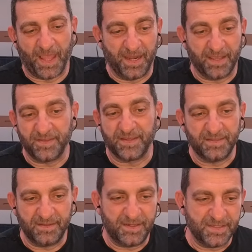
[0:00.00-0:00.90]
like the
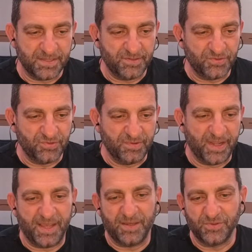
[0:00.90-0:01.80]
guitars are not too
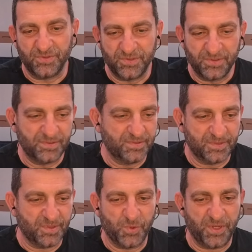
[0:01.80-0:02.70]
loud,
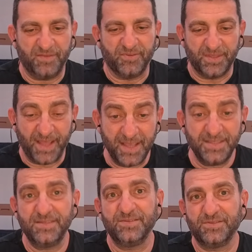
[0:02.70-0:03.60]
whatever. It
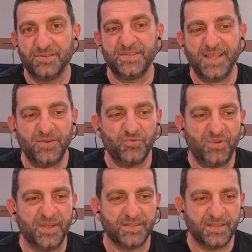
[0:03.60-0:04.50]
has to sound
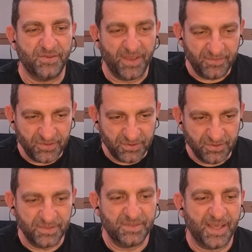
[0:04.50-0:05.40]
right, and you have to
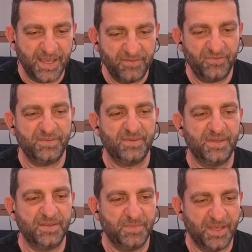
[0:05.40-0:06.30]
do it every
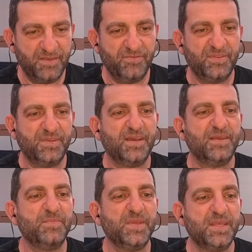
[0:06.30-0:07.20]
time,
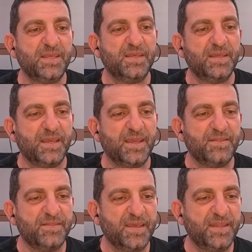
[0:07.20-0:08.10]

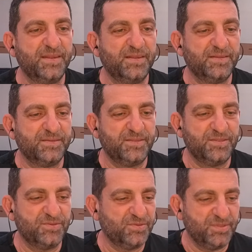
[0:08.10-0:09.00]
and then
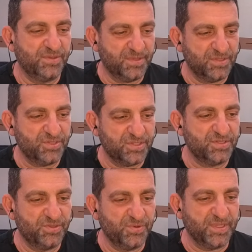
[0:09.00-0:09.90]
you can
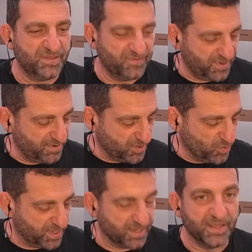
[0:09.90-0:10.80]
just do it very
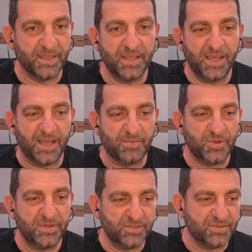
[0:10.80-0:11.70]
quickly. I'm
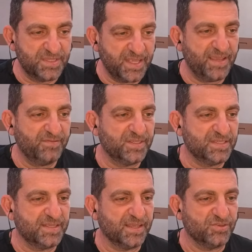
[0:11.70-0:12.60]
going to save
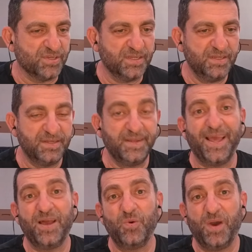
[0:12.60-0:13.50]
this session.
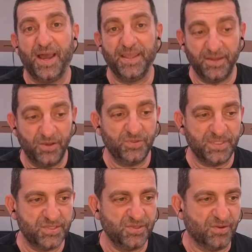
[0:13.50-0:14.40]
Now I know the
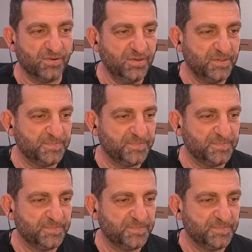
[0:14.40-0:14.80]
song.